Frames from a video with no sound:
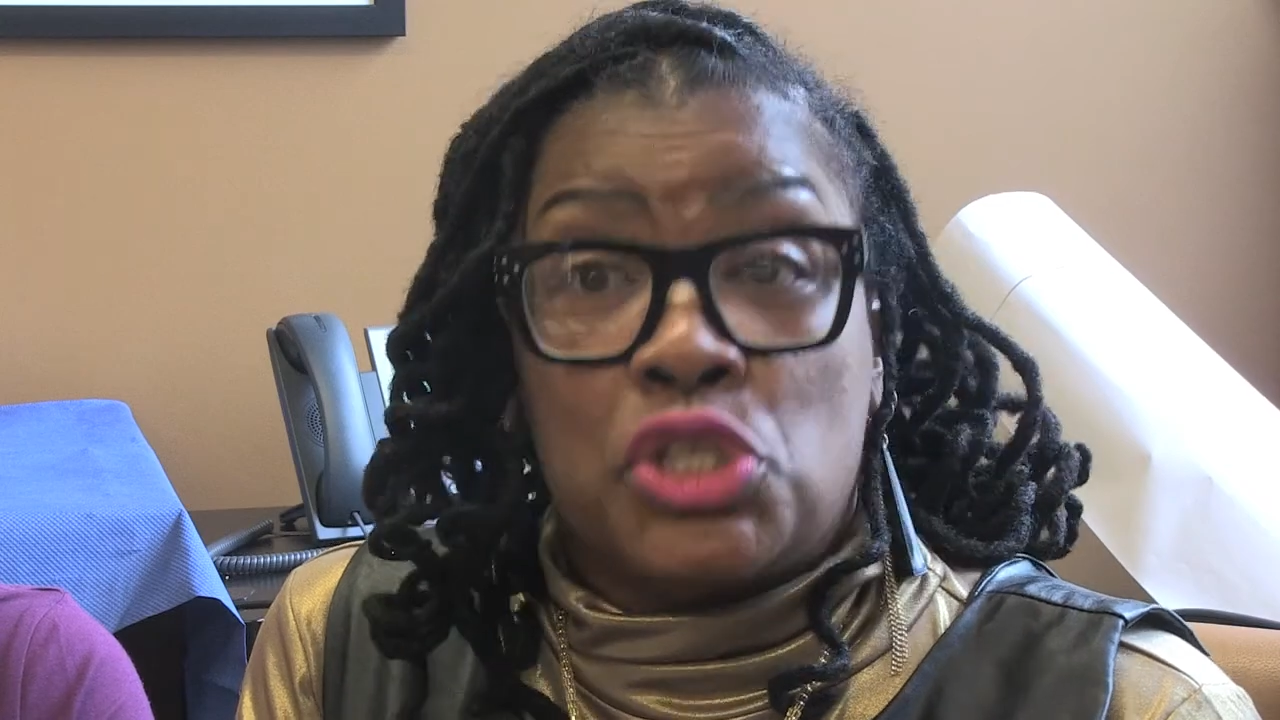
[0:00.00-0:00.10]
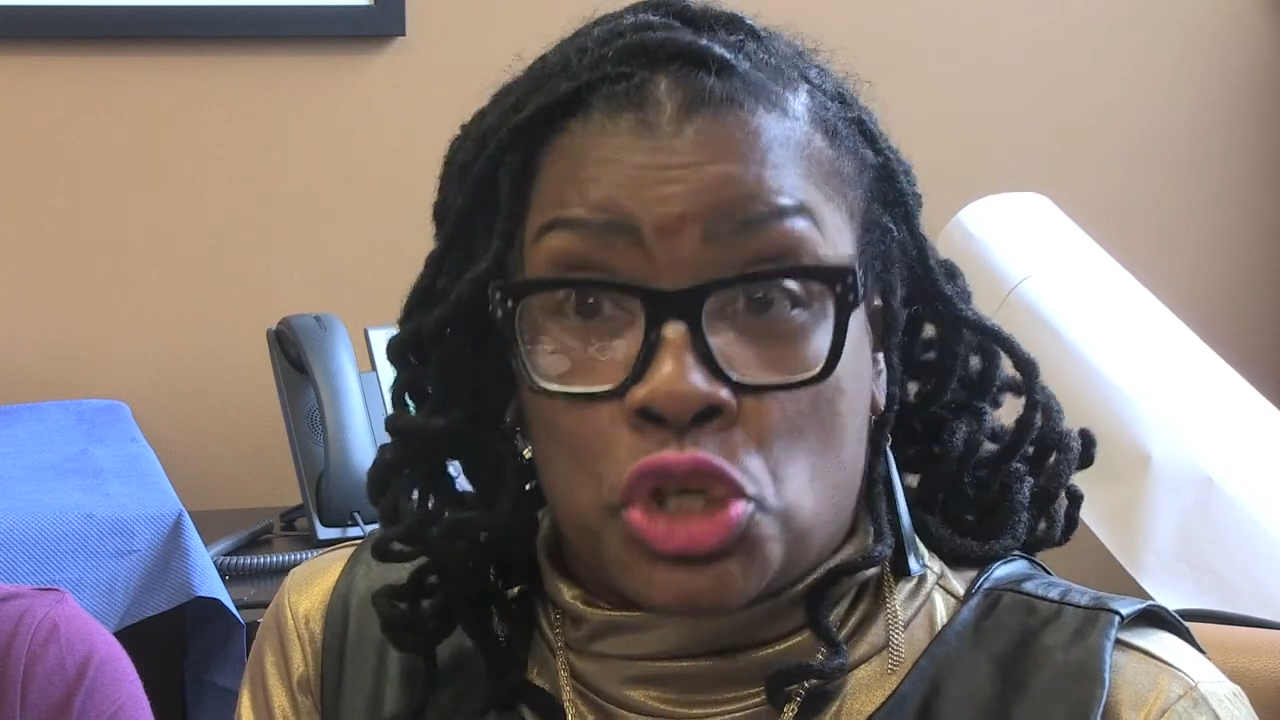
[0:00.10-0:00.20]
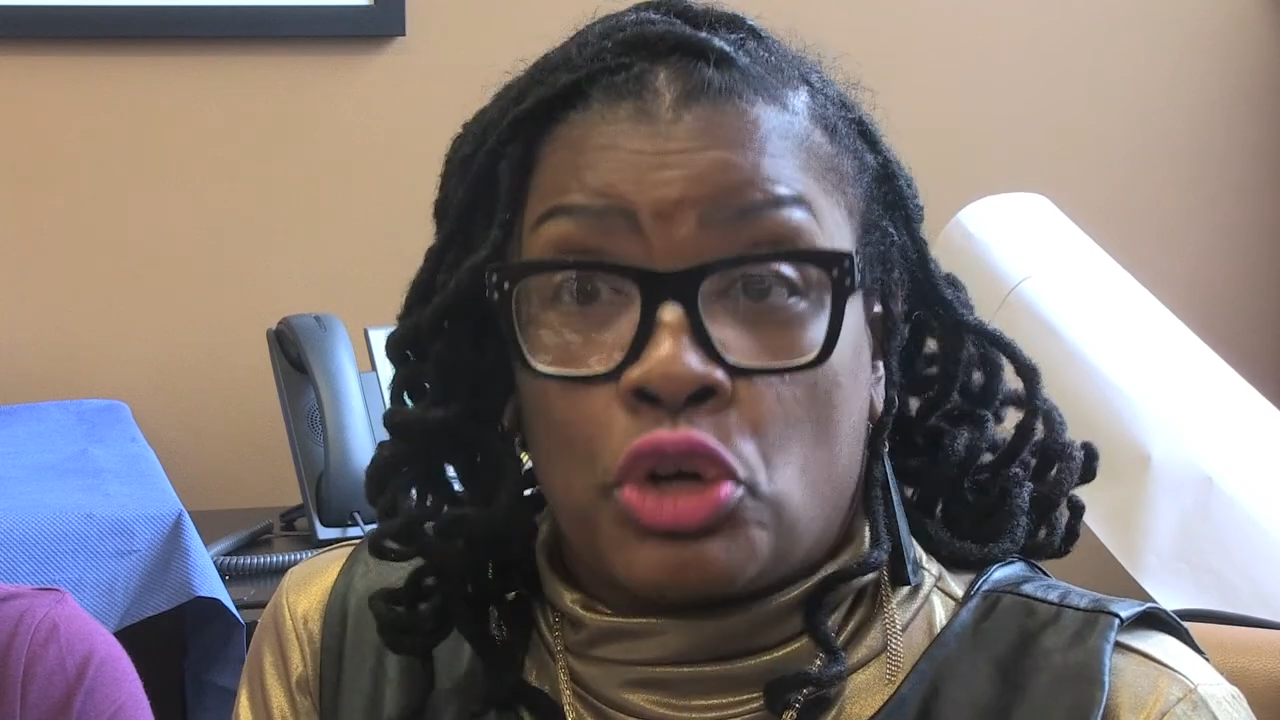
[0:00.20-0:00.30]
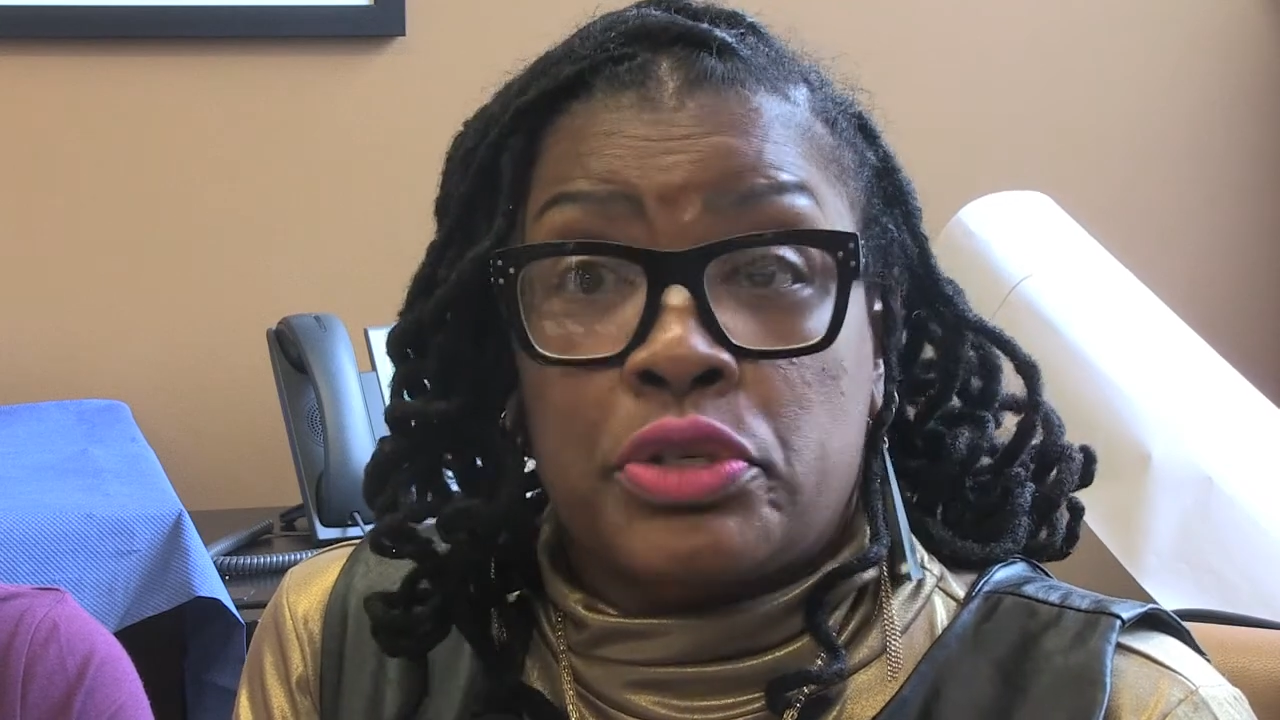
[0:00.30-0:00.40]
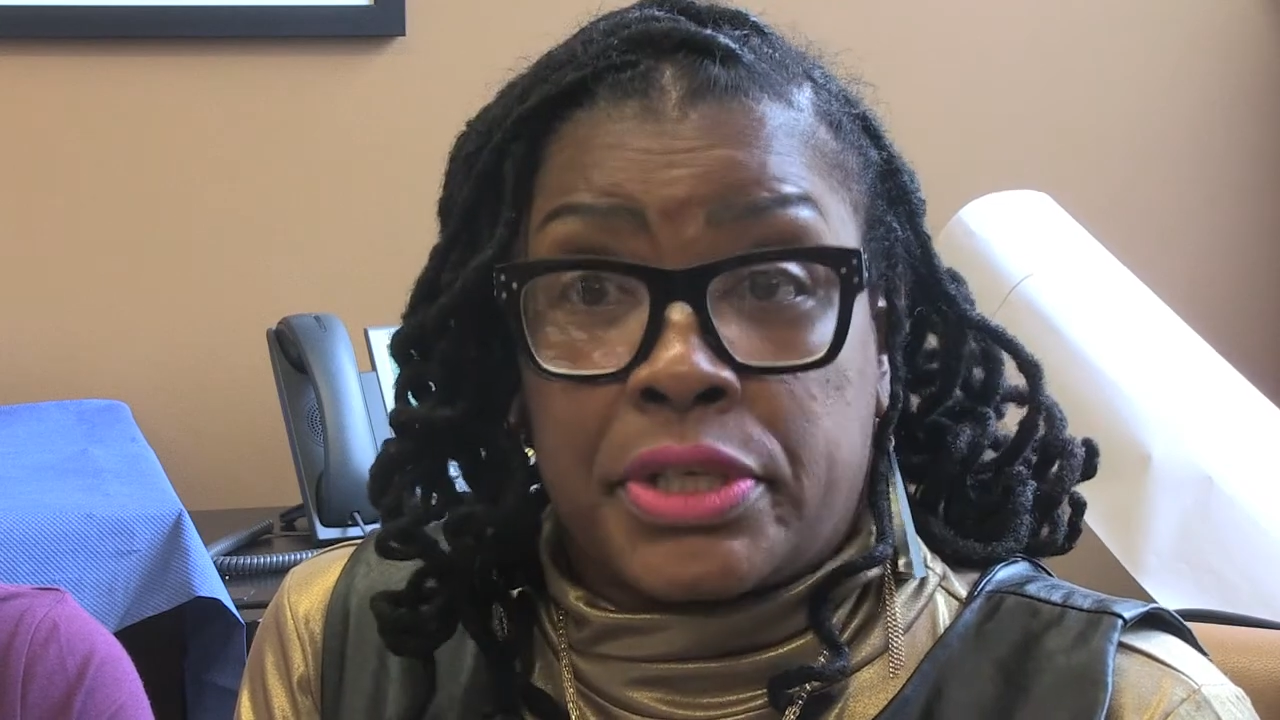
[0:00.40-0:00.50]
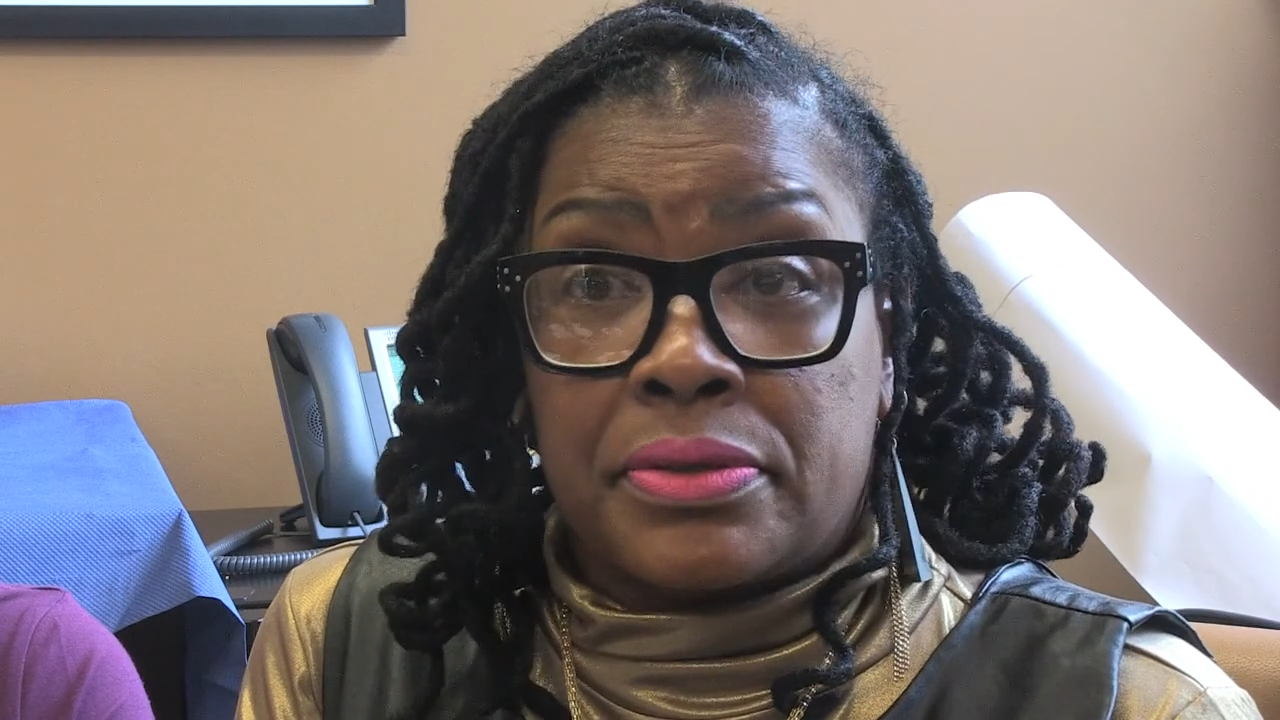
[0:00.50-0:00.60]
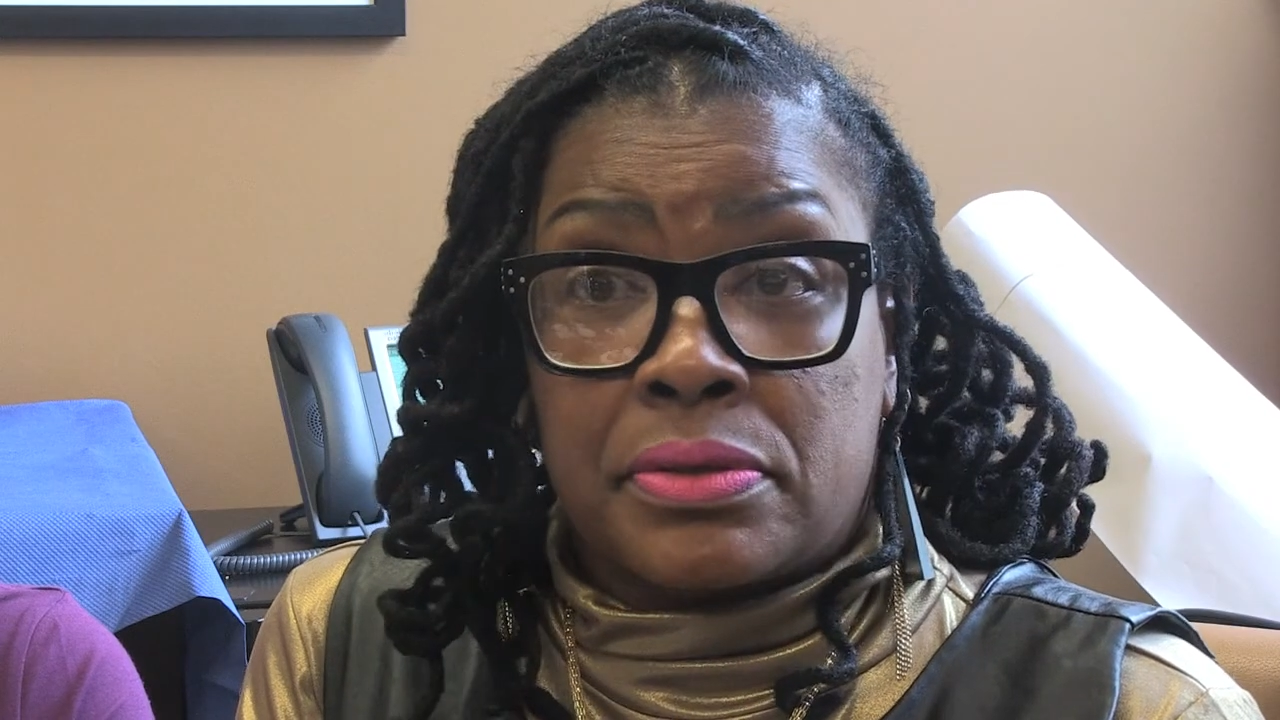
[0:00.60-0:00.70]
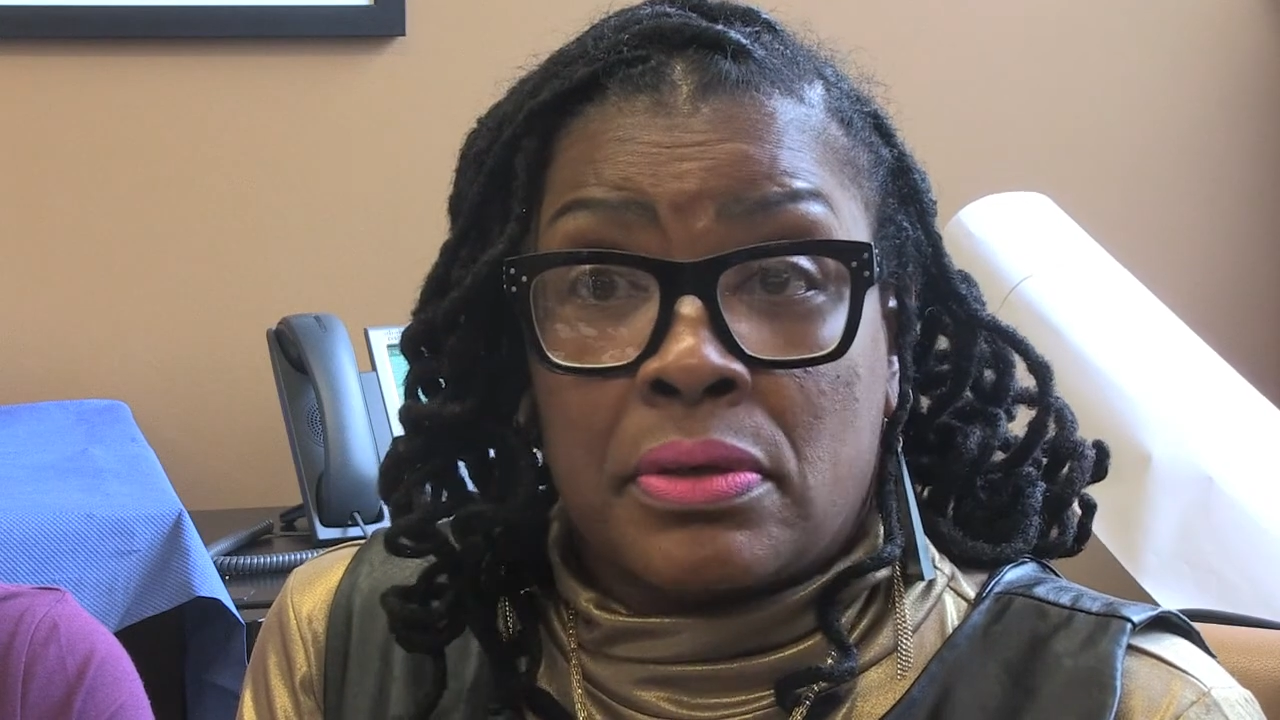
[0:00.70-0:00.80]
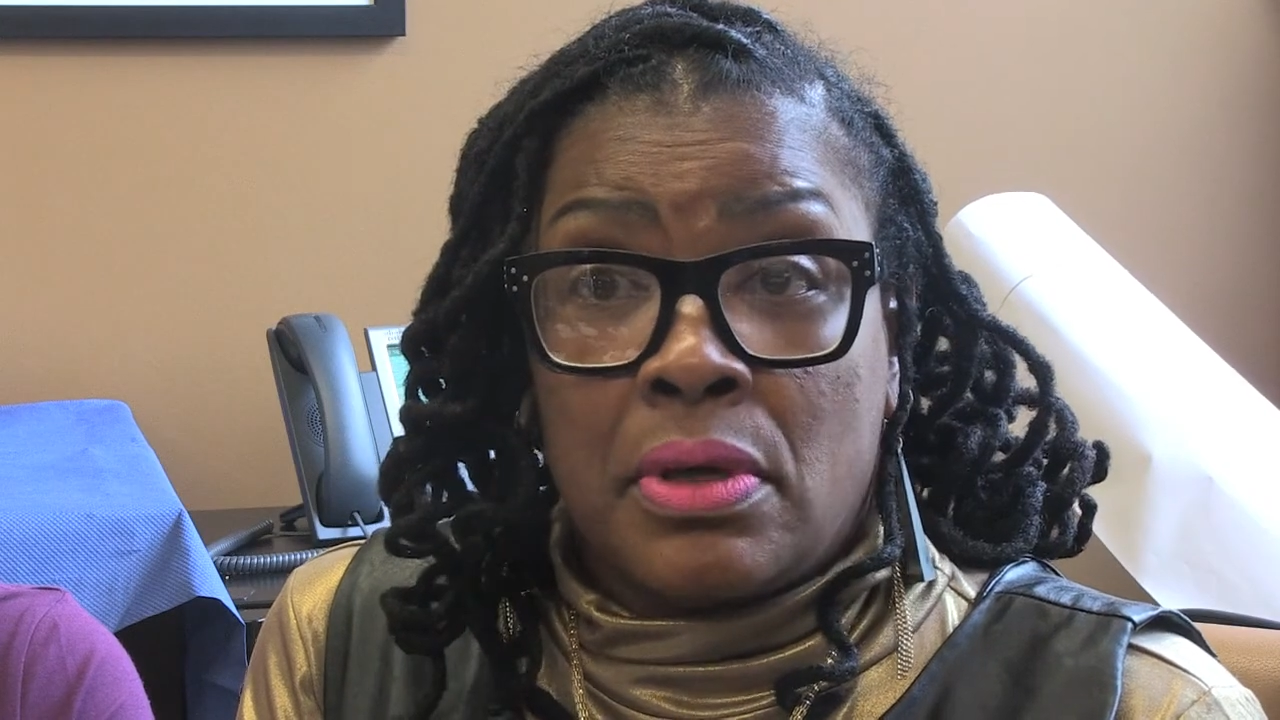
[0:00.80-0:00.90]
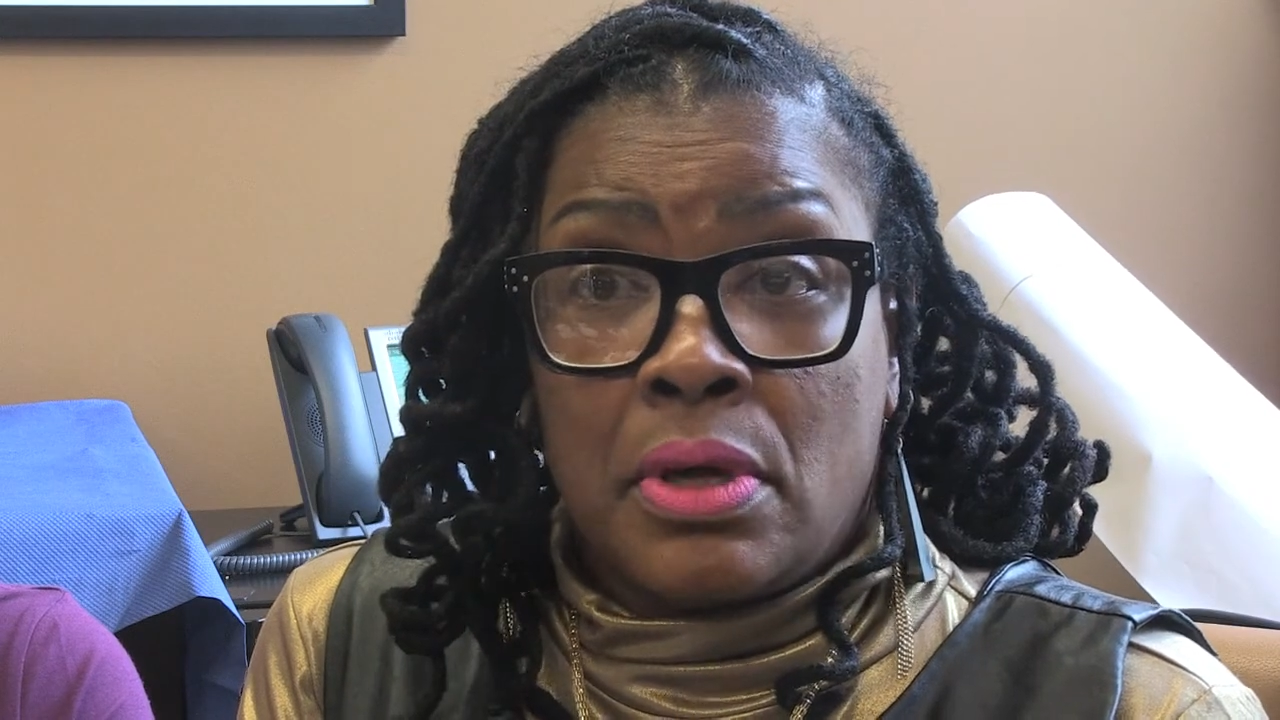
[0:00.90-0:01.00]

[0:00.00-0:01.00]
churches.